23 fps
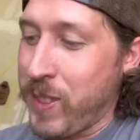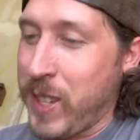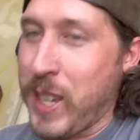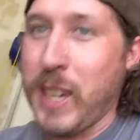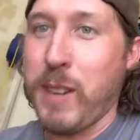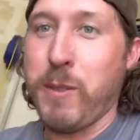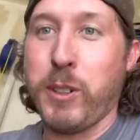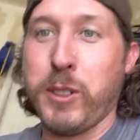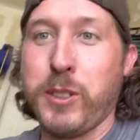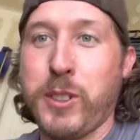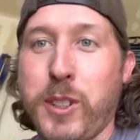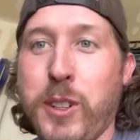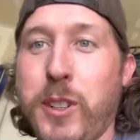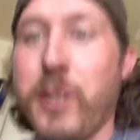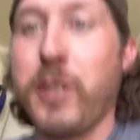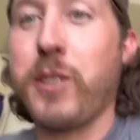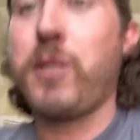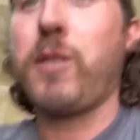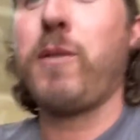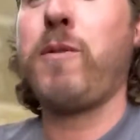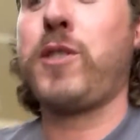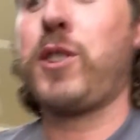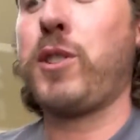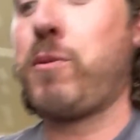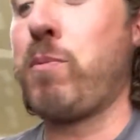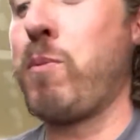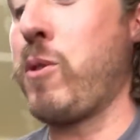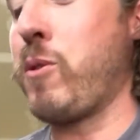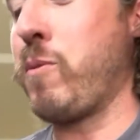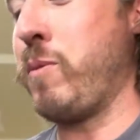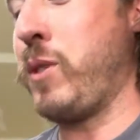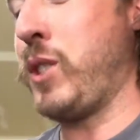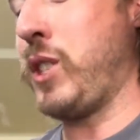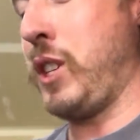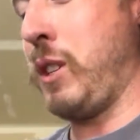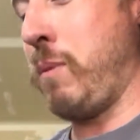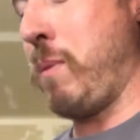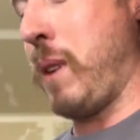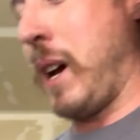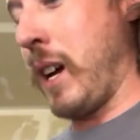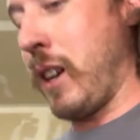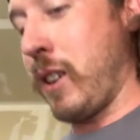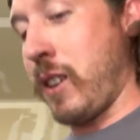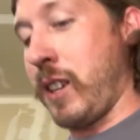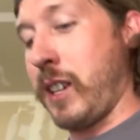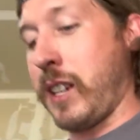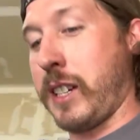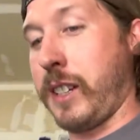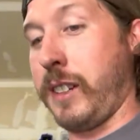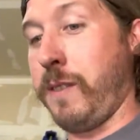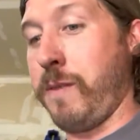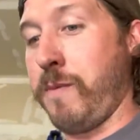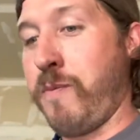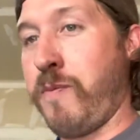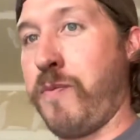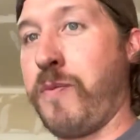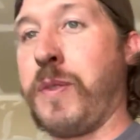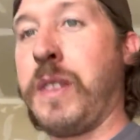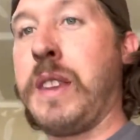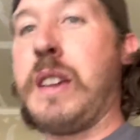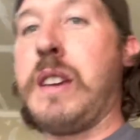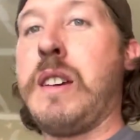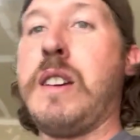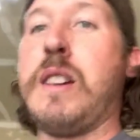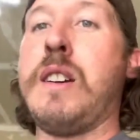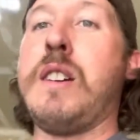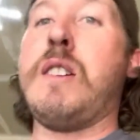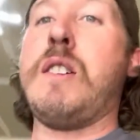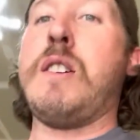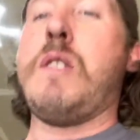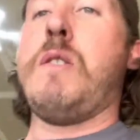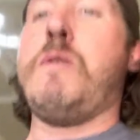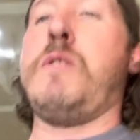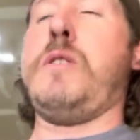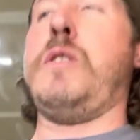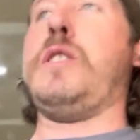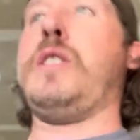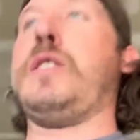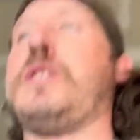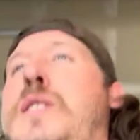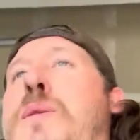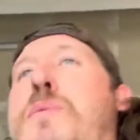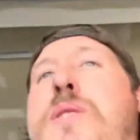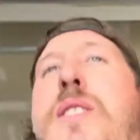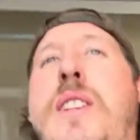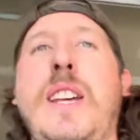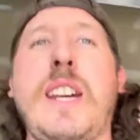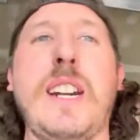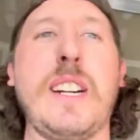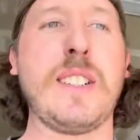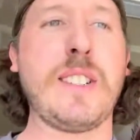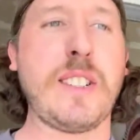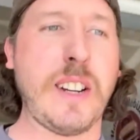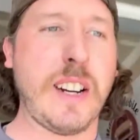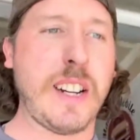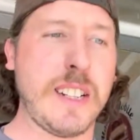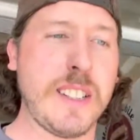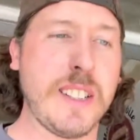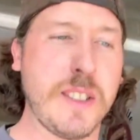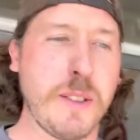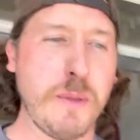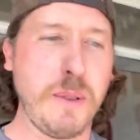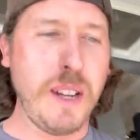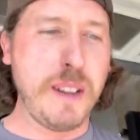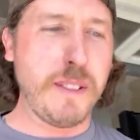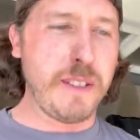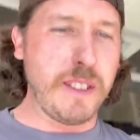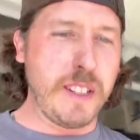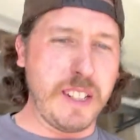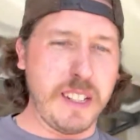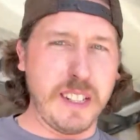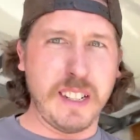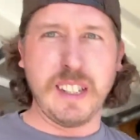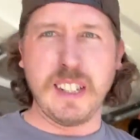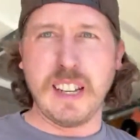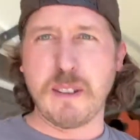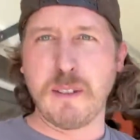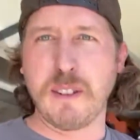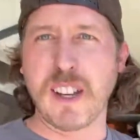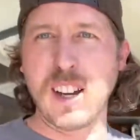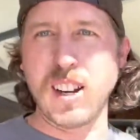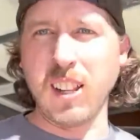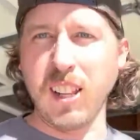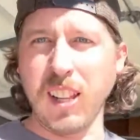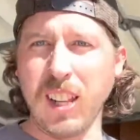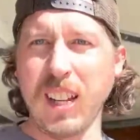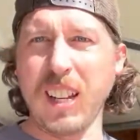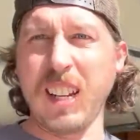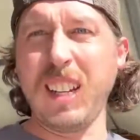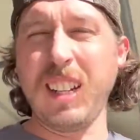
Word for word: Okay, we'll turn our smoke machine back on. We're hooked up to that exhaust. We have a, yeah, we got a light.